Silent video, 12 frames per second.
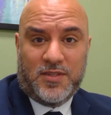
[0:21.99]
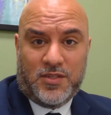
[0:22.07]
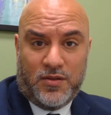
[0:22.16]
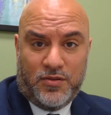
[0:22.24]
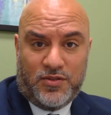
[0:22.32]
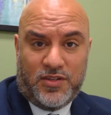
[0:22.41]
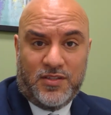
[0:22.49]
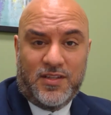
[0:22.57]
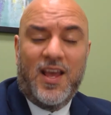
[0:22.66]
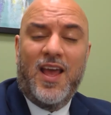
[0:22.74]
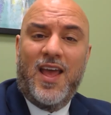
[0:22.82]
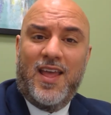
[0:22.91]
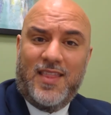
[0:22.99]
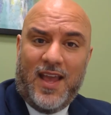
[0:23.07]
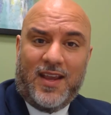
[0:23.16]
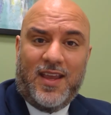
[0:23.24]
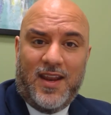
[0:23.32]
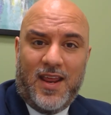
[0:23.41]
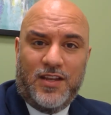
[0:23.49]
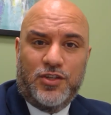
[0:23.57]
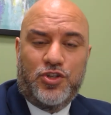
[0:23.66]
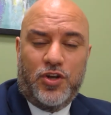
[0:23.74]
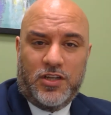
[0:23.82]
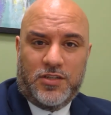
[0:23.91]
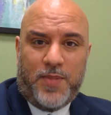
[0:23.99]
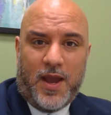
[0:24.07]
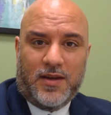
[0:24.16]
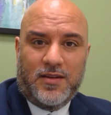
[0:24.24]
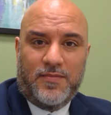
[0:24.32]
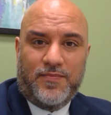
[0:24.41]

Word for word: solutions that Canadians should expect.